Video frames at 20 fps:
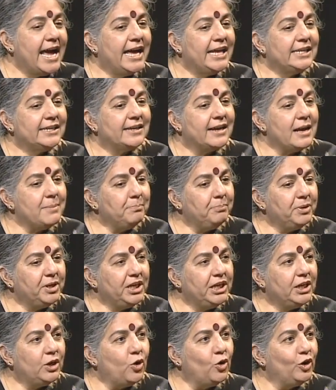And a
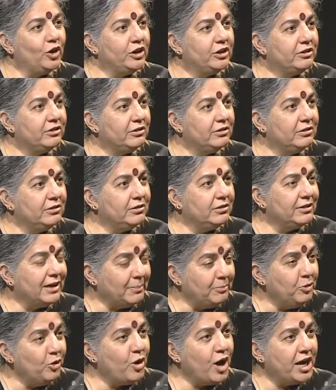company called
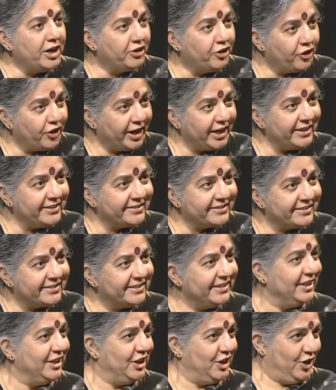W.R.
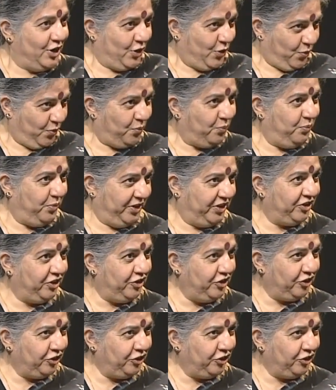Grace, which